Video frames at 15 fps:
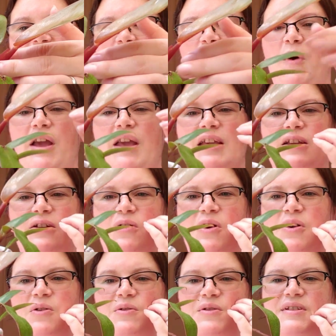The way he
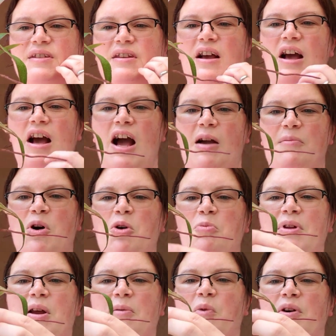grows. I'm
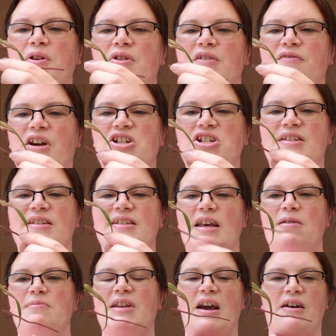wondering if I should
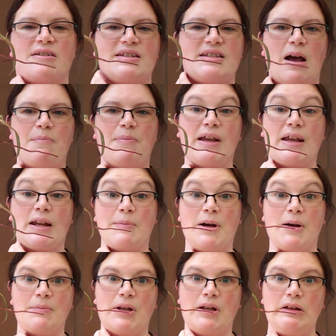set him down and stop picking him
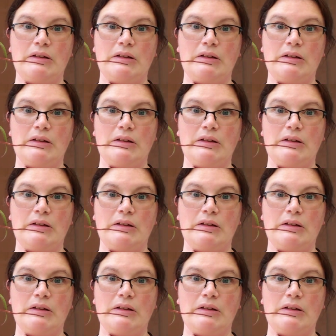up.